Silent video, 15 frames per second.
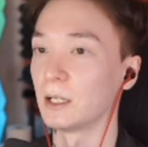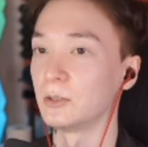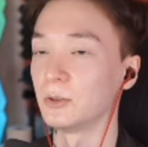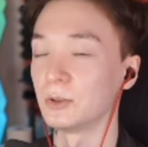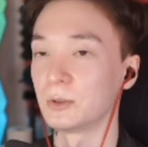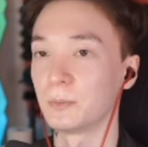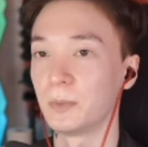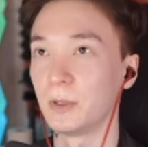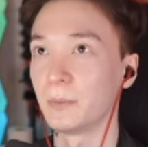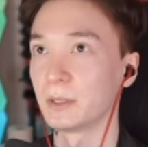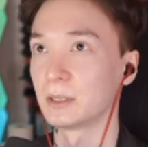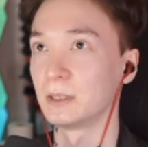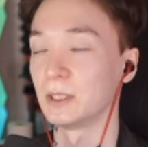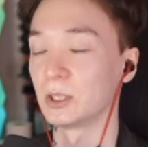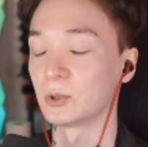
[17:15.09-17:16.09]
just pretty
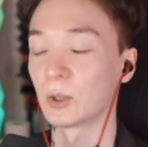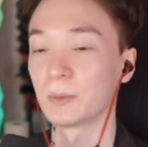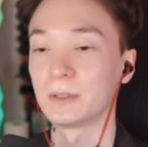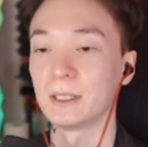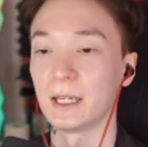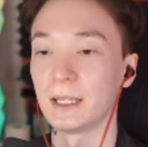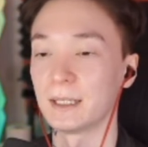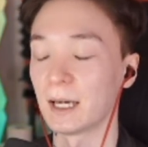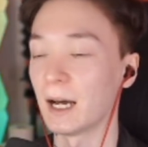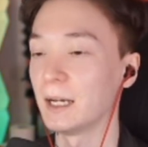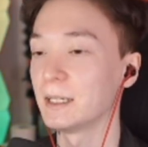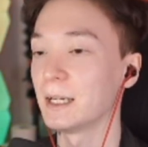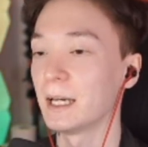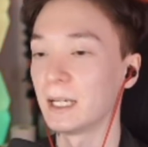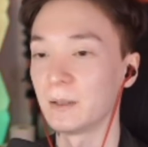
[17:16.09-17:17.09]
much disrupt the
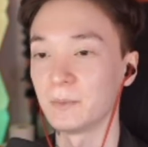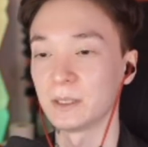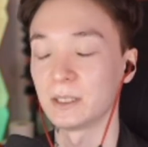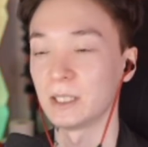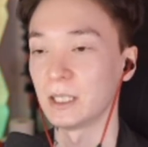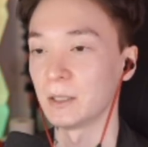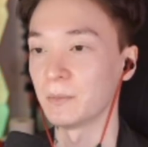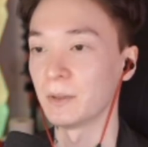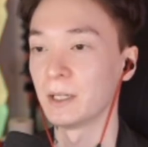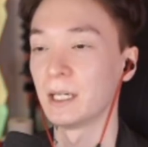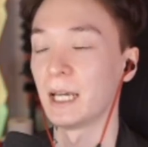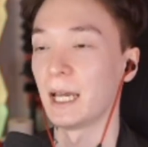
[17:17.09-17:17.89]
entire enemy team,